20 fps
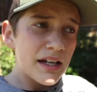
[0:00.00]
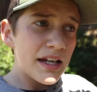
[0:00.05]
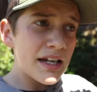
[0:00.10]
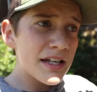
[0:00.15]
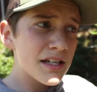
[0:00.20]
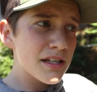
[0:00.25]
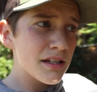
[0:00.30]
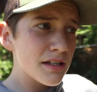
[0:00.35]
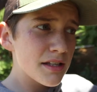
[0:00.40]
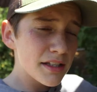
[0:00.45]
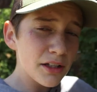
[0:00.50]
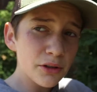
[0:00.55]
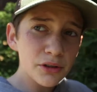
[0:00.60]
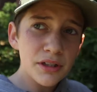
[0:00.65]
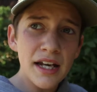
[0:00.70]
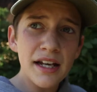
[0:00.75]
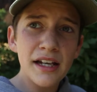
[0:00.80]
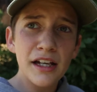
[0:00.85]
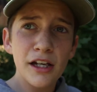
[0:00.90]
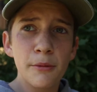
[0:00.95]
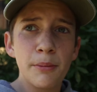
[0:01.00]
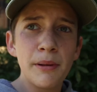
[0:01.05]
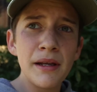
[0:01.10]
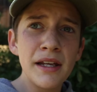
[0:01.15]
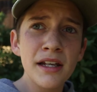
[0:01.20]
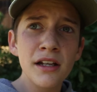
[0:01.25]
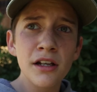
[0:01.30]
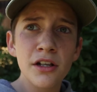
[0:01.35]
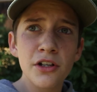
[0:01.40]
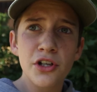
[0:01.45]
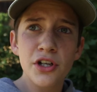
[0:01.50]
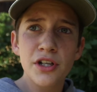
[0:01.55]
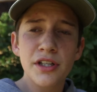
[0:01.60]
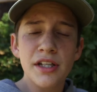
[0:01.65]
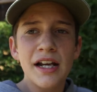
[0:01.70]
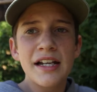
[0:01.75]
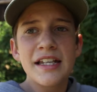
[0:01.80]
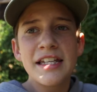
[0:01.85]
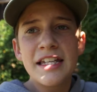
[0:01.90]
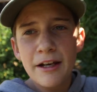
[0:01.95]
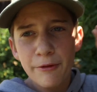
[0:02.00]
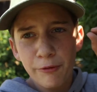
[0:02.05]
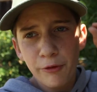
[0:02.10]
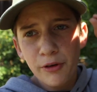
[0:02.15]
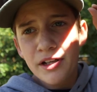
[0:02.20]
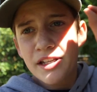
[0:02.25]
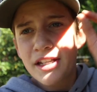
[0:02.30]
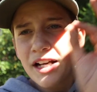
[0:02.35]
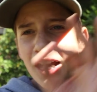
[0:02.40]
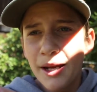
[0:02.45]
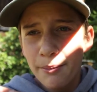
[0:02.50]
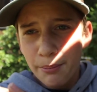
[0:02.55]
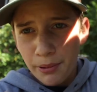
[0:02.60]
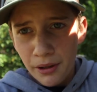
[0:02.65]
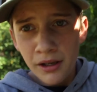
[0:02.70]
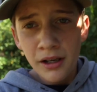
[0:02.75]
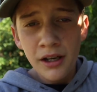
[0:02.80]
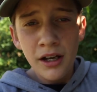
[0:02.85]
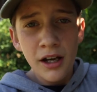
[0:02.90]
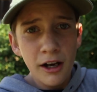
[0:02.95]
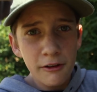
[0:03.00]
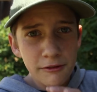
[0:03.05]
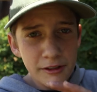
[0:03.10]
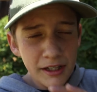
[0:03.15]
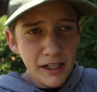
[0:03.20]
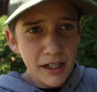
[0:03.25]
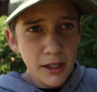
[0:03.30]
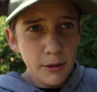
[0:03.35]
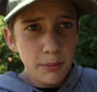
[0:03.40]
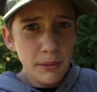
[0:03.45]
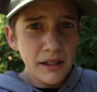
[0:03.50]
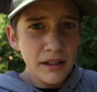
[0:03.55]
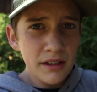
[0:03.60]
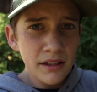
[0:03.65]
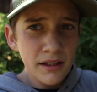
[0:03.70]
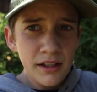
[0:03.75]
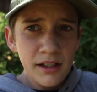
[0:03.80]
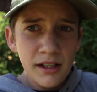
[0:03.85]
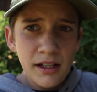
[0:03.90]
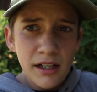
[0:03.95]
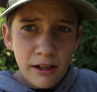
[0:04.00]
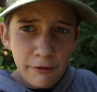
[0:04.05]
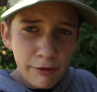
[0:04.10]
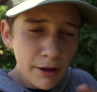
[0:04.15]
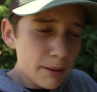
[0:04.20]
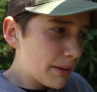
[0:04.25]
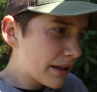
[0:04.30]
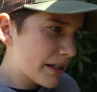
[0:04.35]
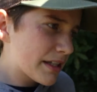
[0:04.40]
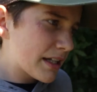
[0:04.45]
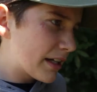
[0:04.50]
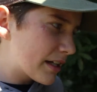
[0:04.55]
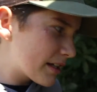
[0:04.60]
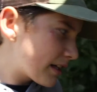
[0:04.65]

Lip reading: still 1080p, just a different type of 1080p, if that makes any